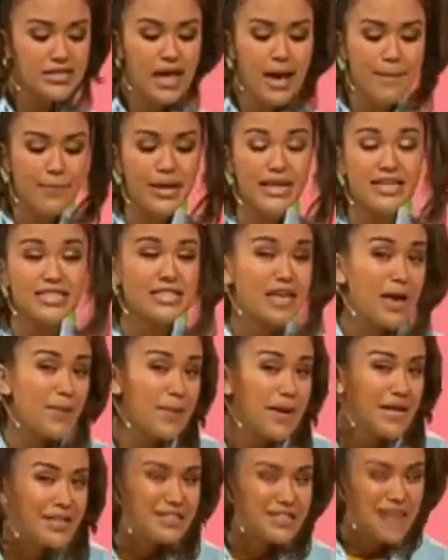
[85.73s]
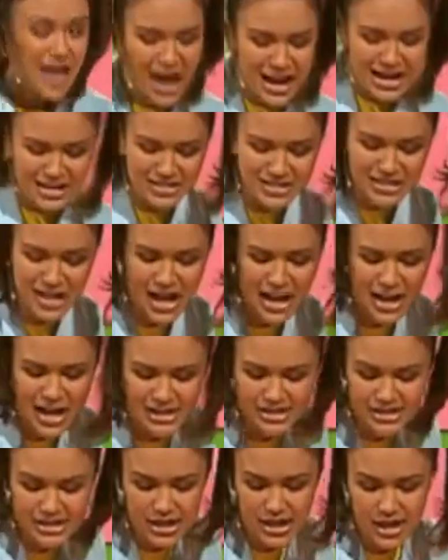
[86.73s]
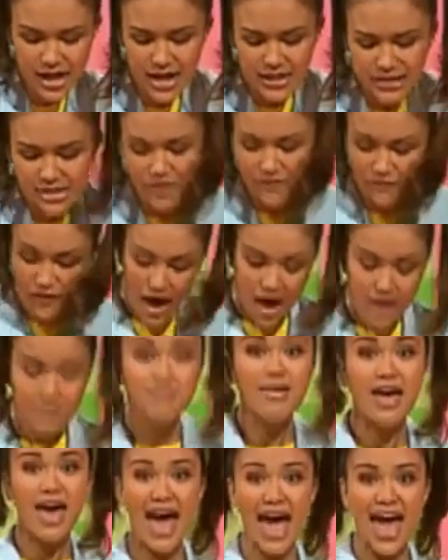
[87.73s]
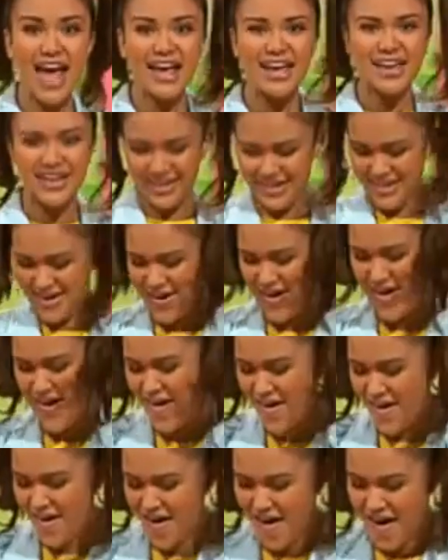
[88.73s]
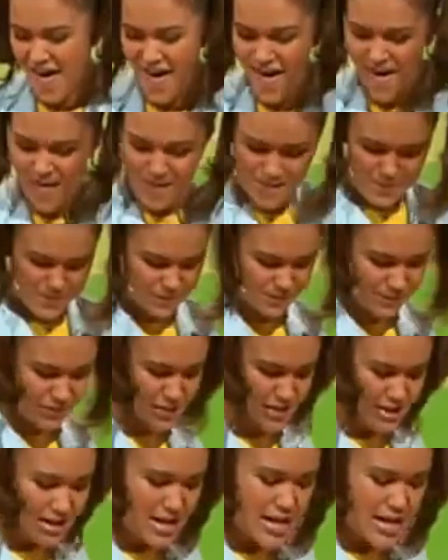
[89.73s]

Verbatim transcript: Pizza, pizza, pizza, it's a lots and lots of fun. Hey! Ha ha!